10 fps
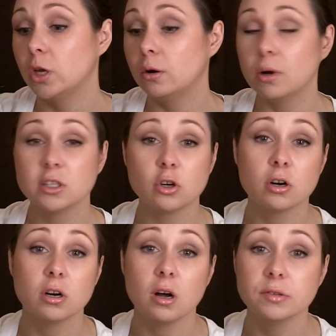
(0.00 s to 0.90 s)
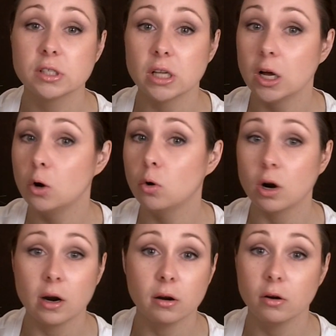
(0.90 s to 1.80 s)
you know, I started off slow
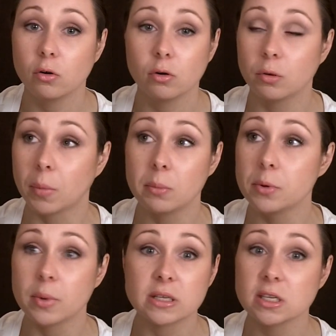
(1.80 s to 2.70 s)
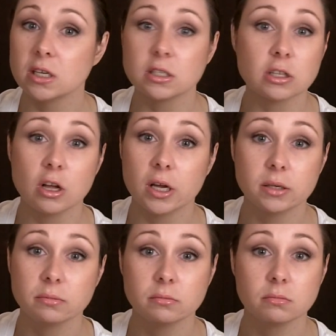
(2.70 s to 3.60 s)
or or maybe my skin's a
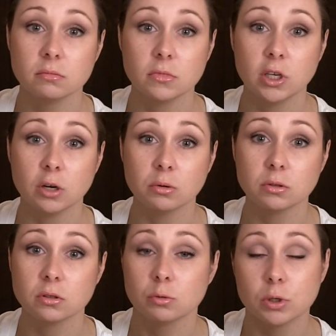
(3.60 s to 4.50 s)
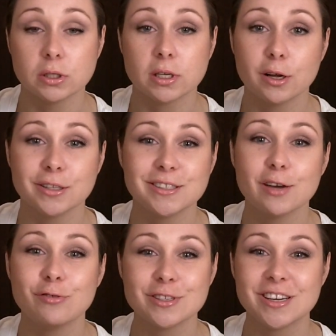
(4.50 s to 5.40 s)
lot you know, what they call it,
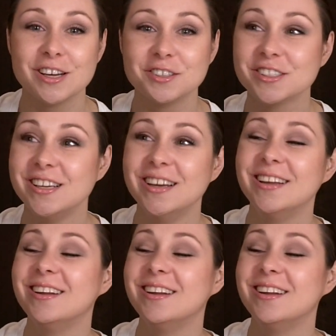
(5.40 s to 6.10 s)
tough as nails.